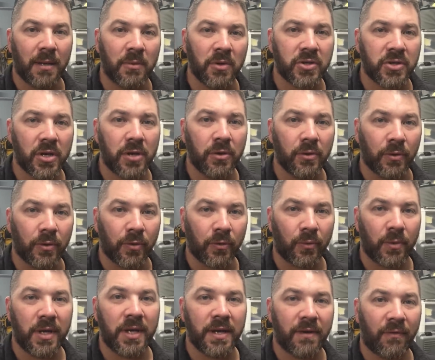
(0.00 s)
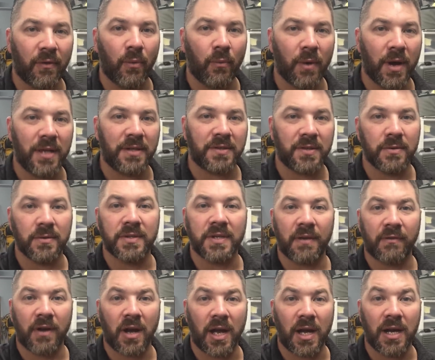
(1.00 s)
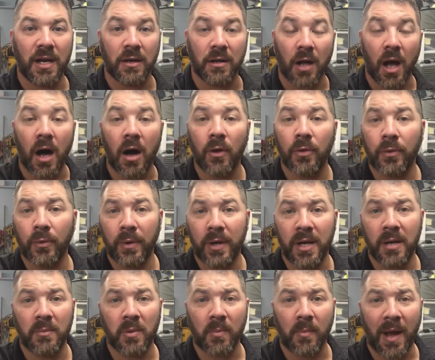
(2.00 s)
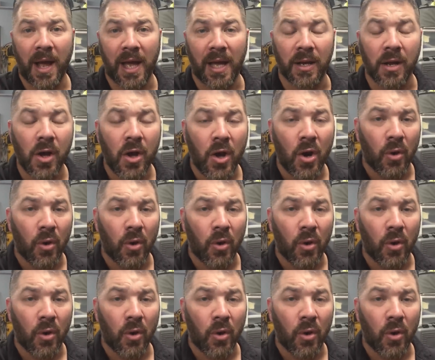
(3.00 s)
I'm going to show you three different wetsuits I've got here, and all three of them are mine.